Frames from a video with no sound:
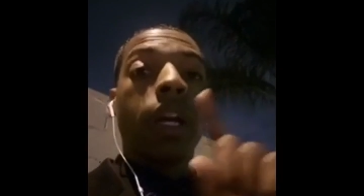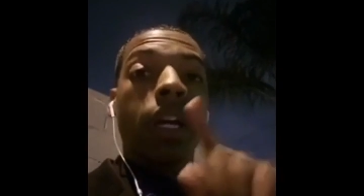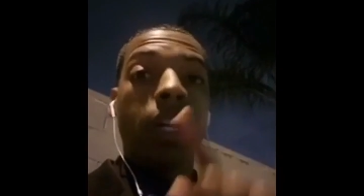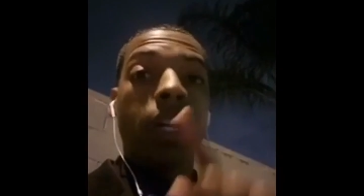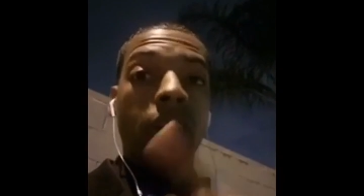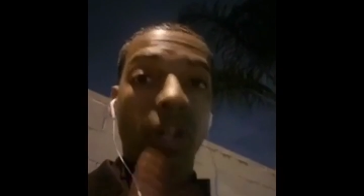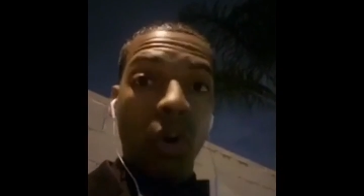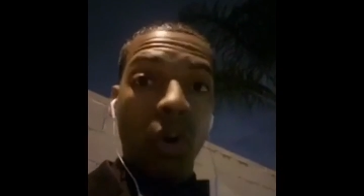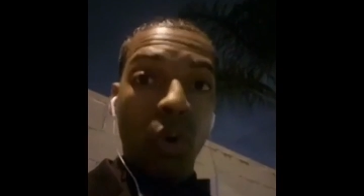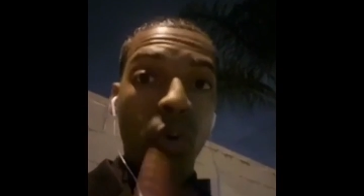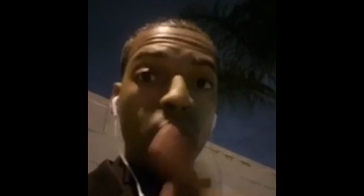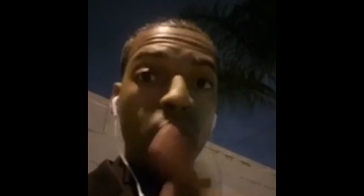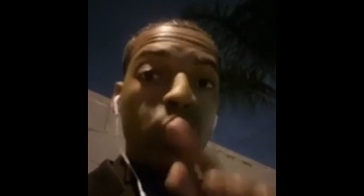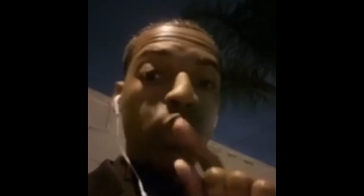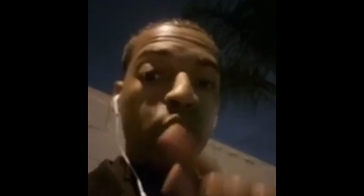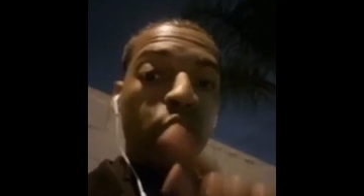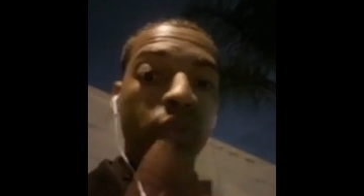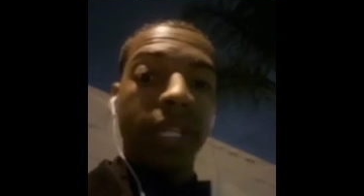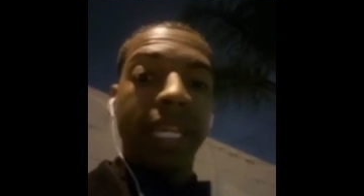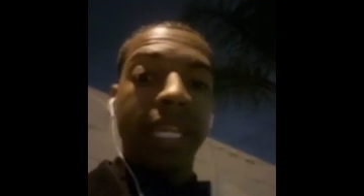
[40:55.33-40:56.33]
Go to
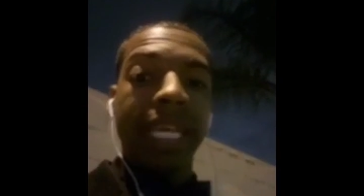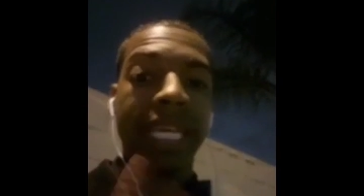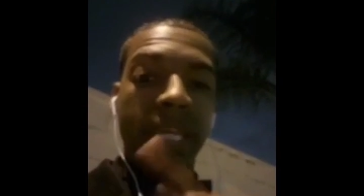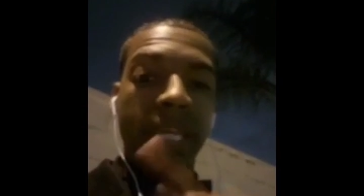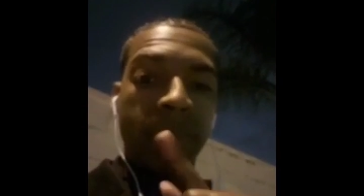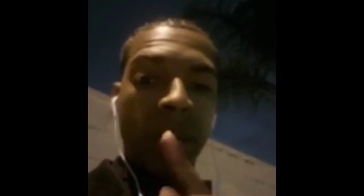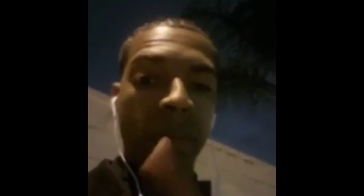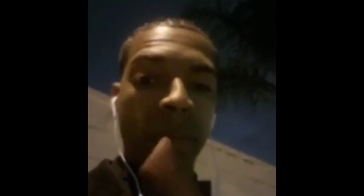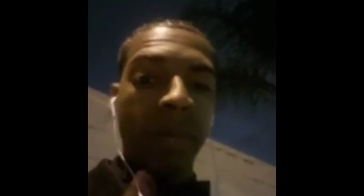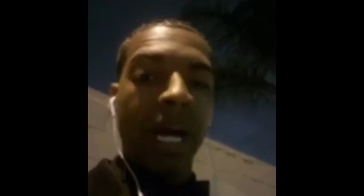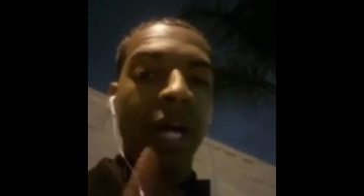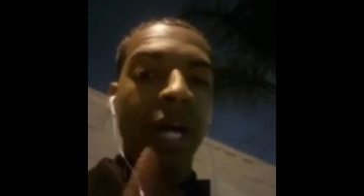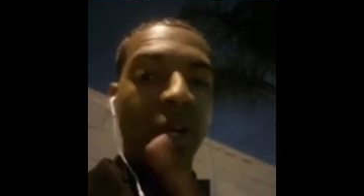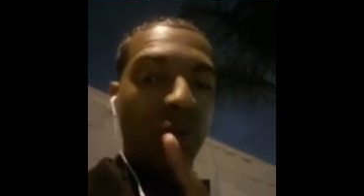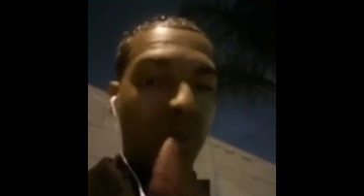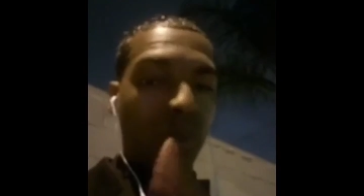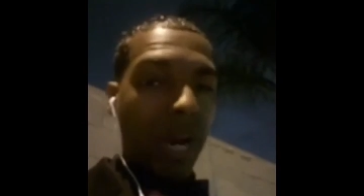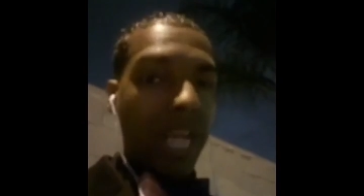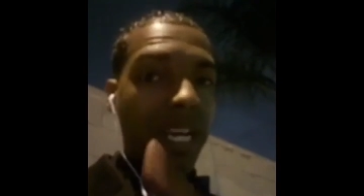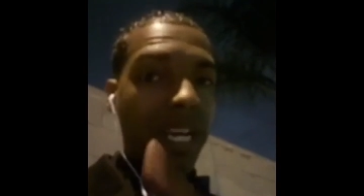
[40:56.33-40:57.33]
the link in my bio
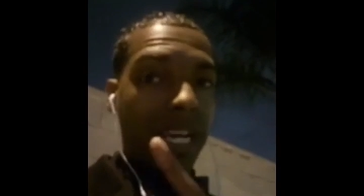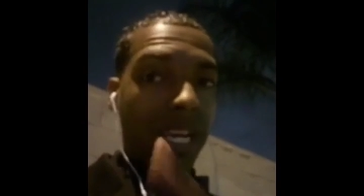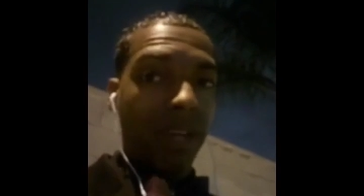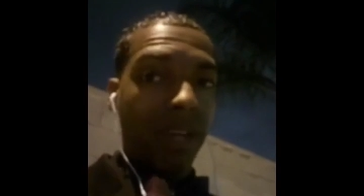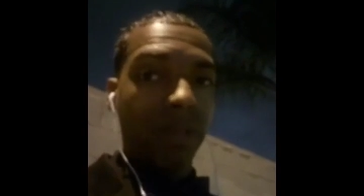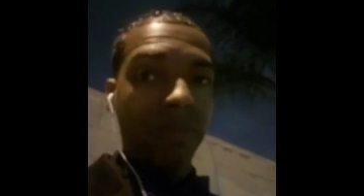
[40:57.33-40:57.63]
right now.